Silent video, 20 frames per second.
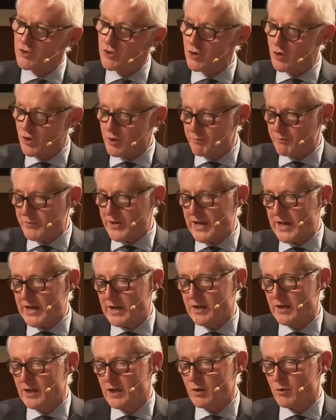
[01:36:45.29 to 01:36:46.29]
You
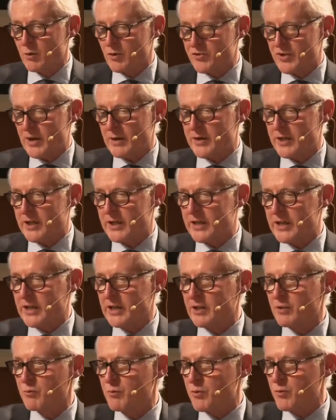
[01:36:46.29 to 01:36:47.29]
compare what's happening in
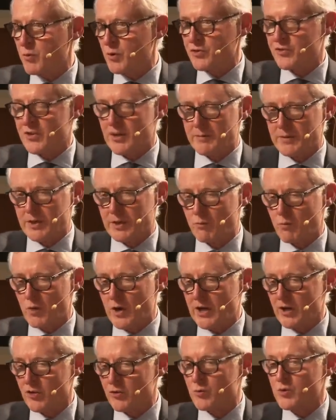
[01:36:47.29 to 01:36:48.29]
England with what's happening in
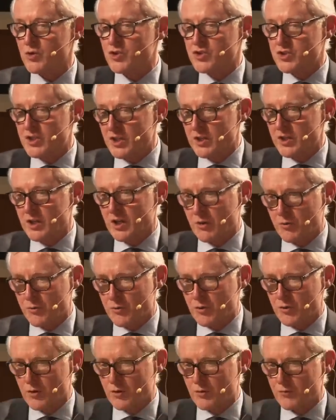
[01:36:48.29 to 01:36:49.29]
Wales, which didn't go
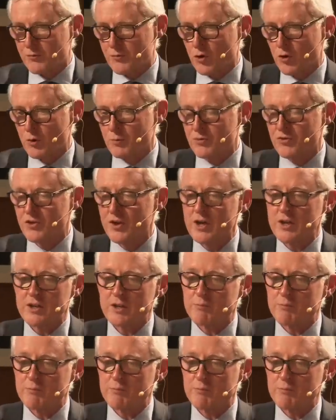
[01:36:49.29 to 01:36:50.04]
through the reforms.